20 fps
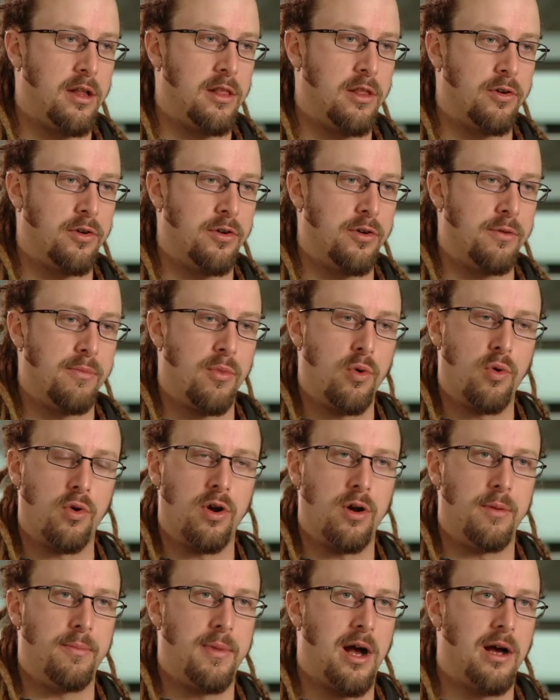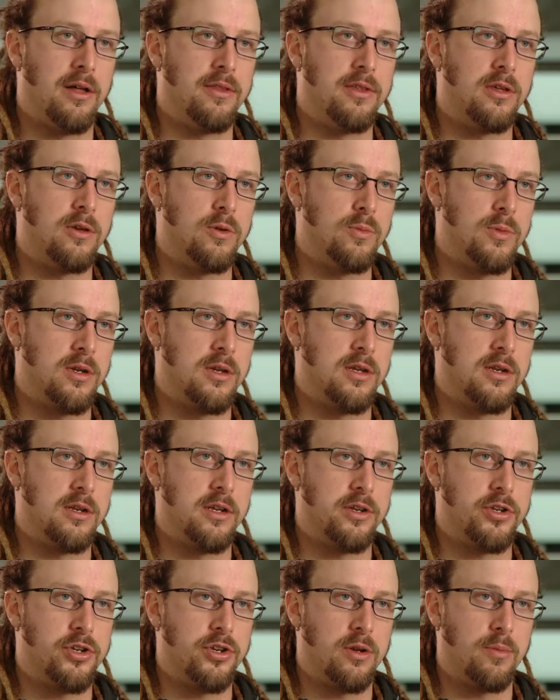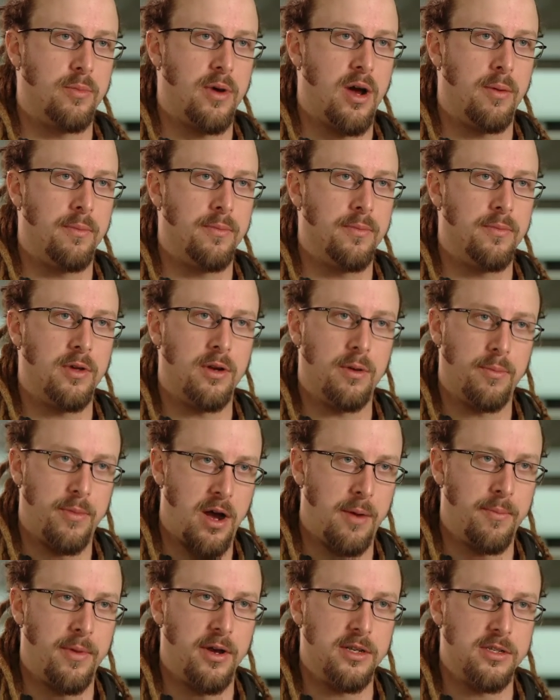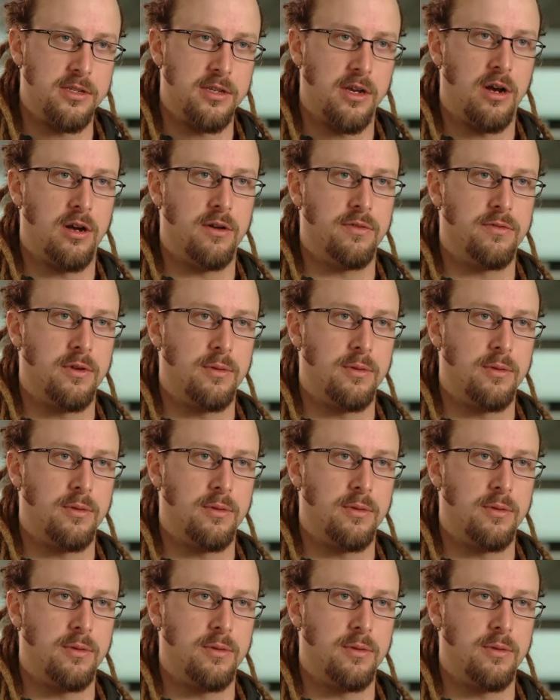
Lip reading: learned more about the human condition, about myself,